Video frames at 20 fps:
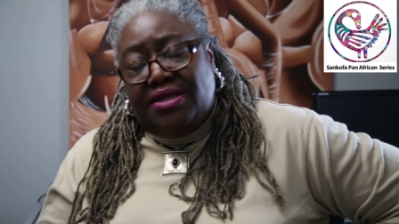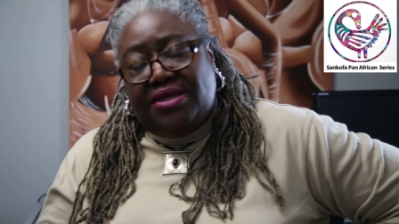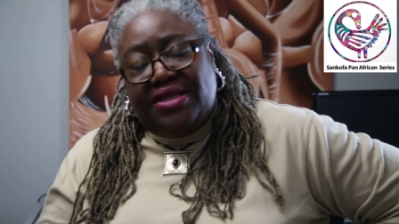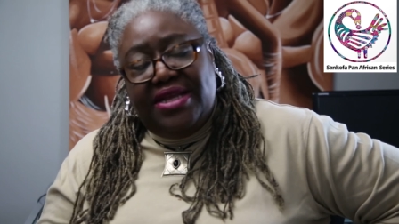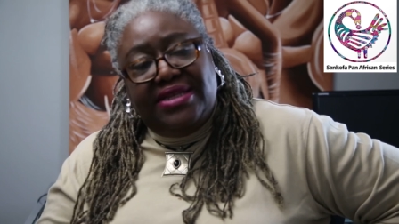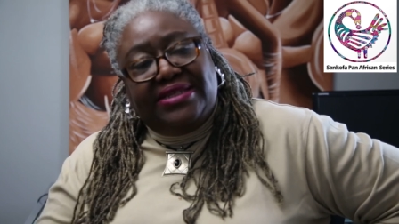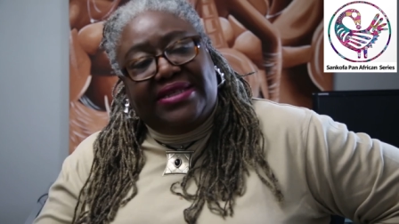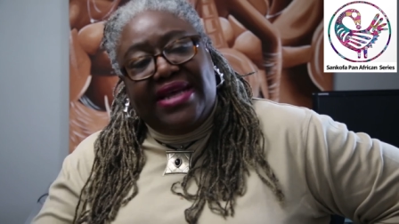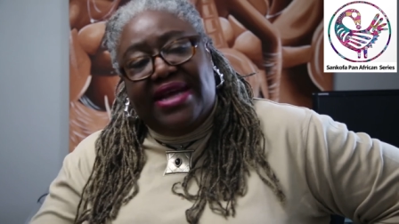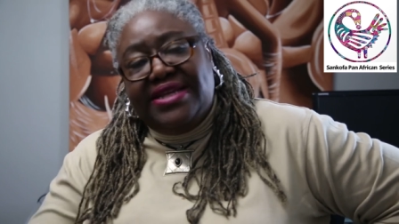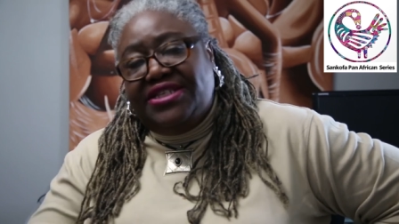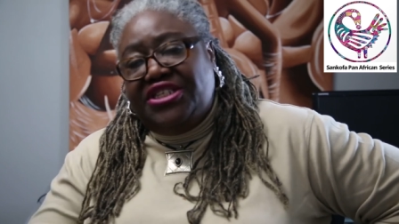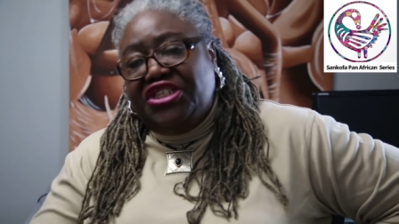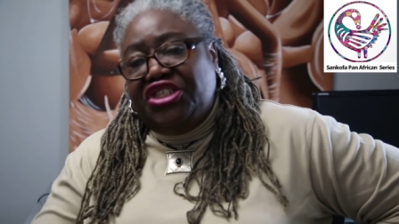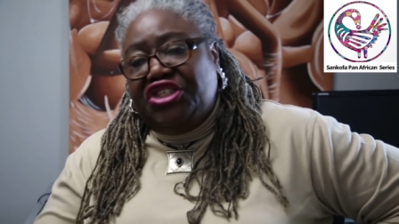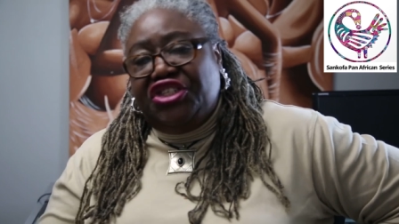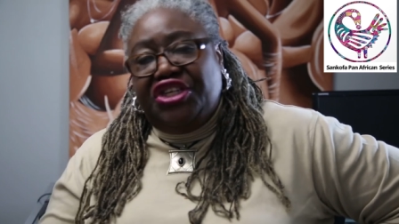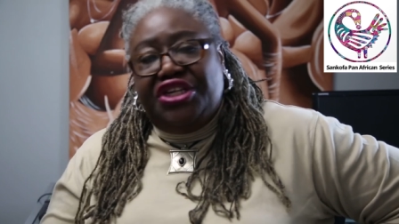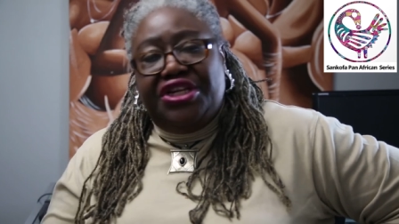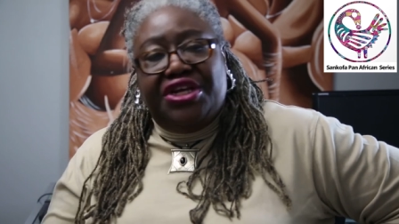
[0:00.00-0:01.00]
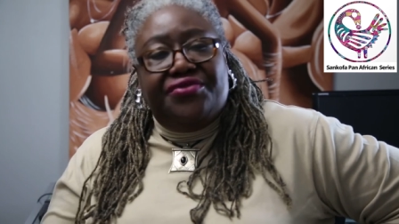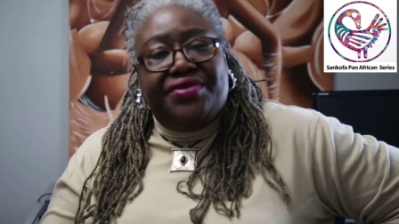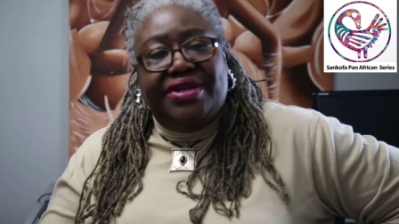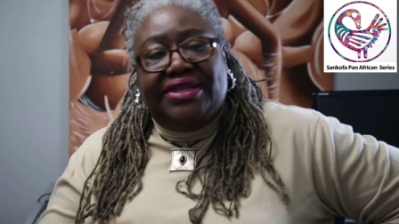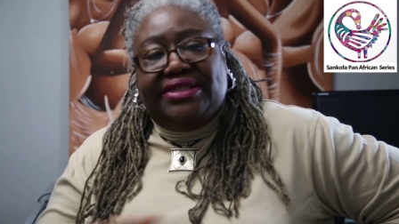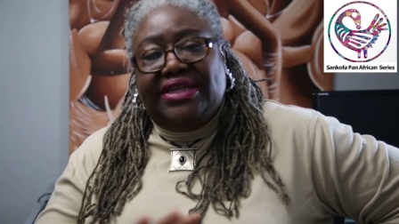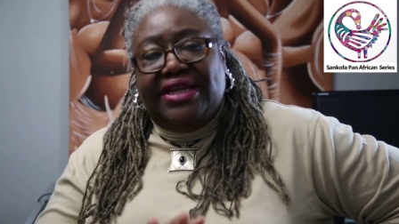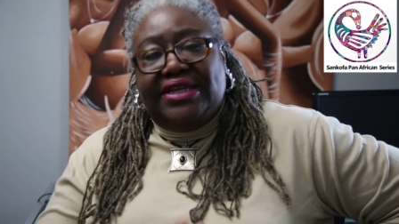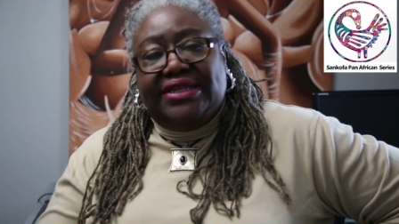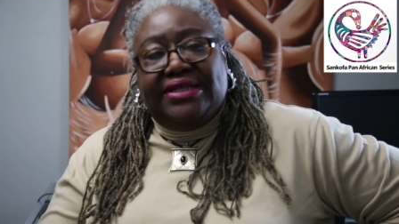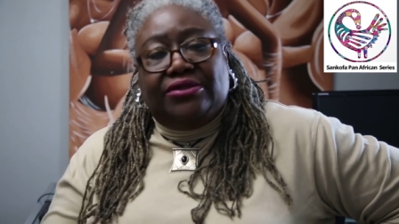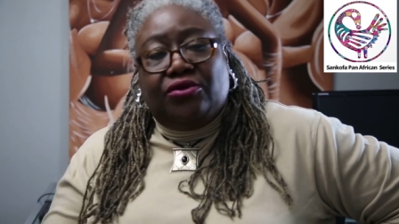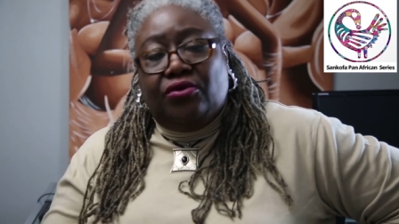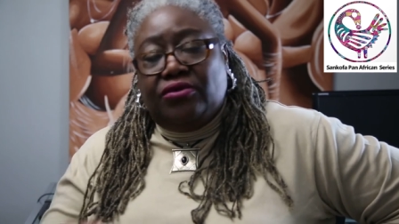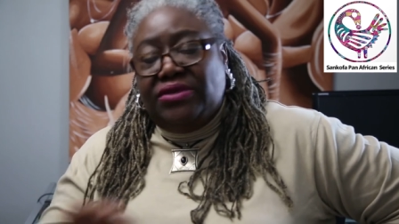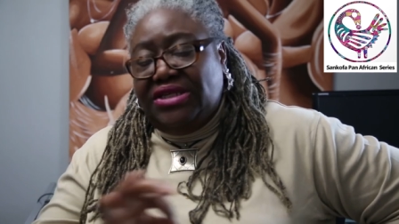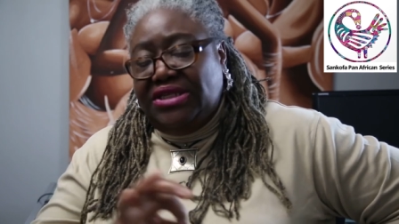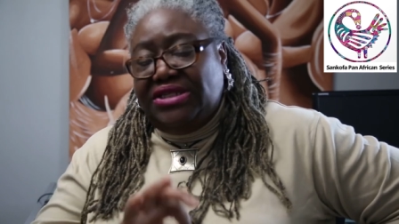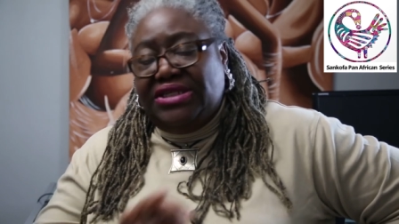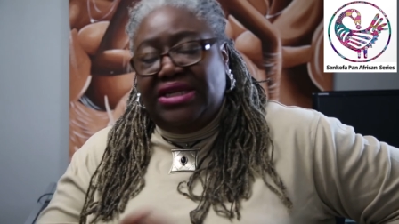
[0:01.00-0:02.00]
things had degenerated,
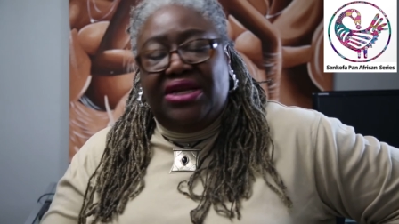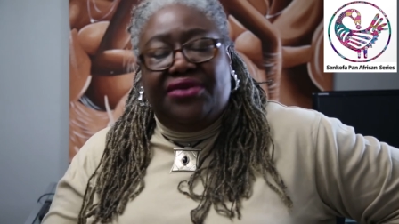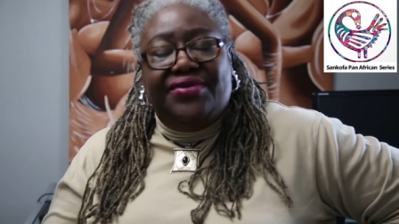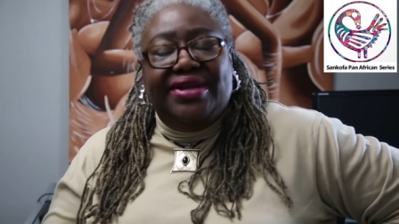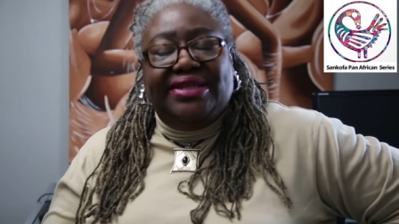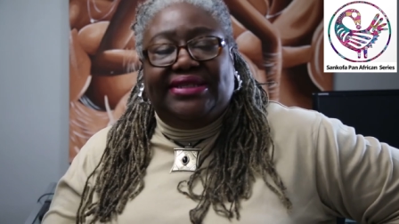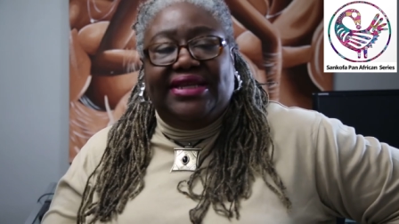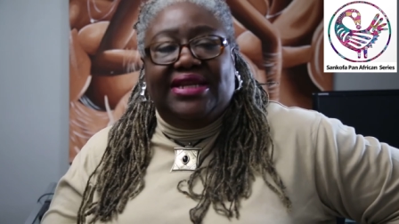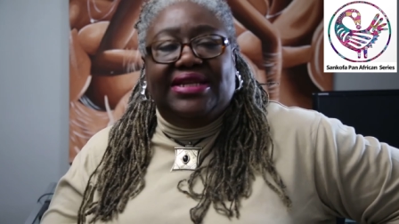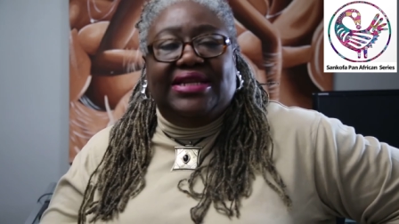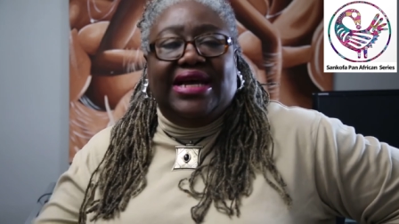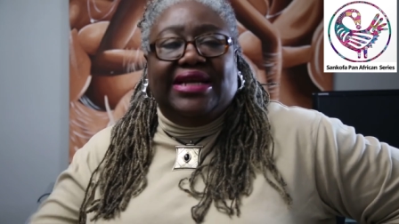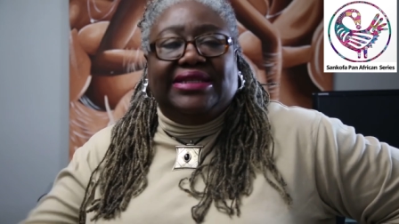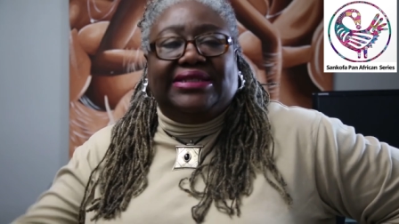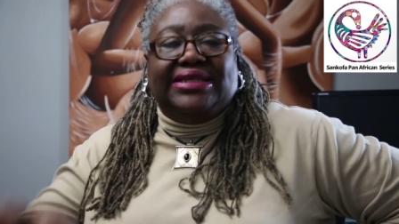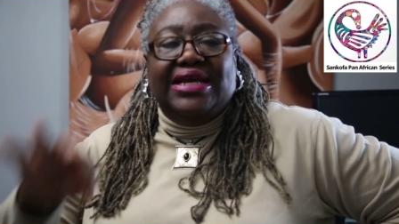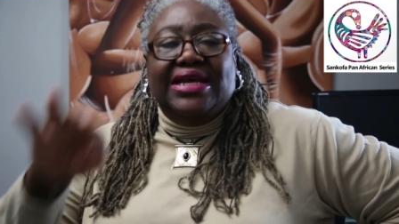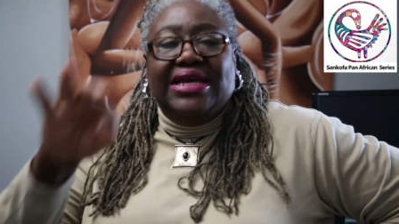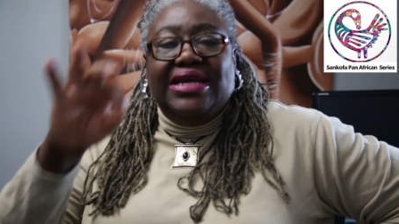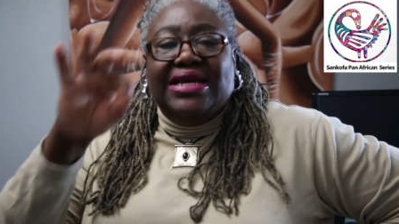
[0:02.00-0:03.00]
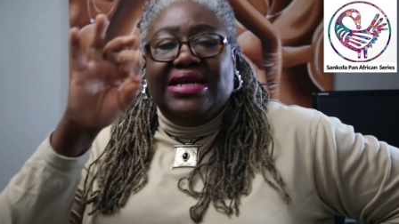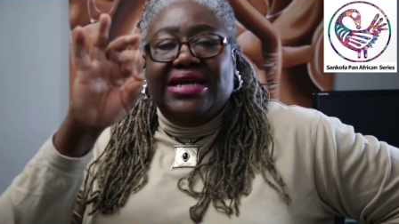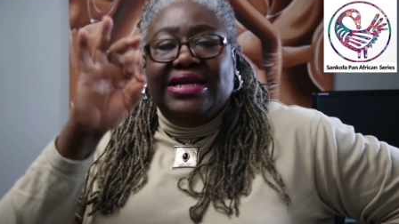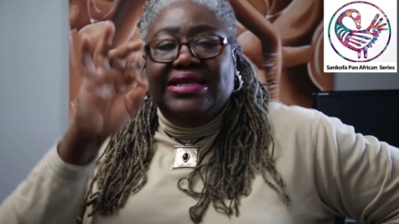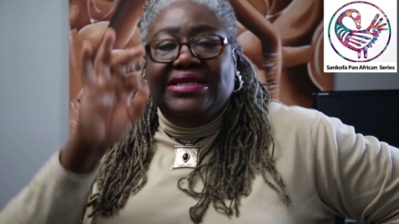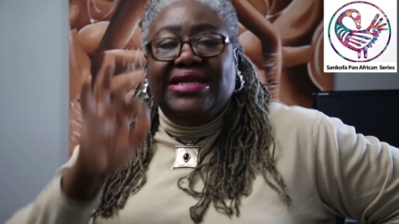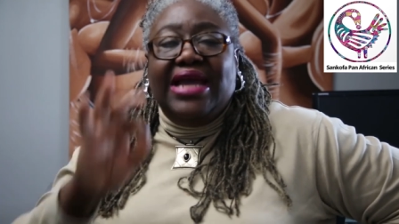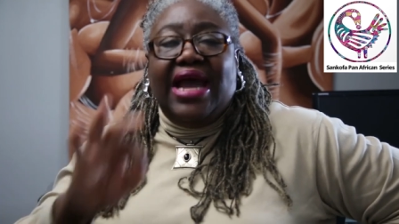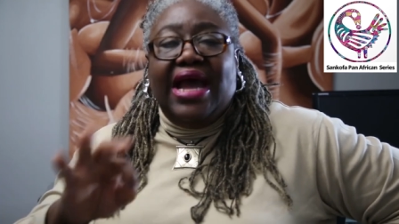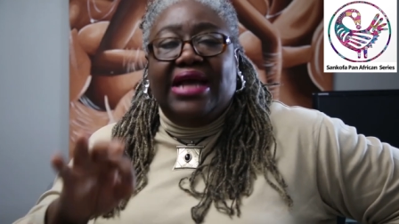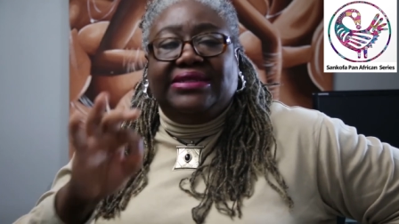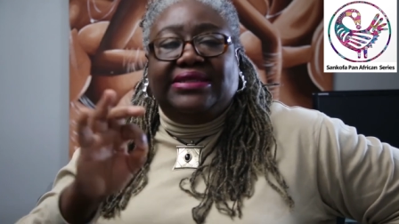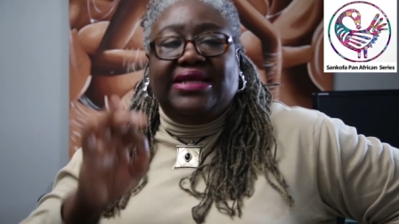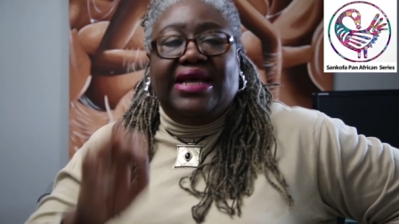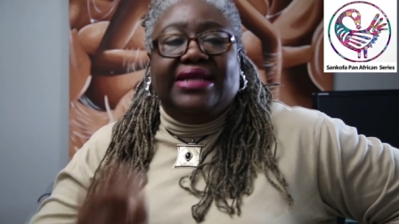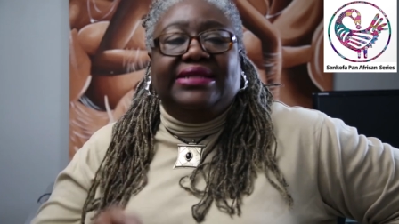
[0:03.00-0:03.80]
so degenerated that Yaa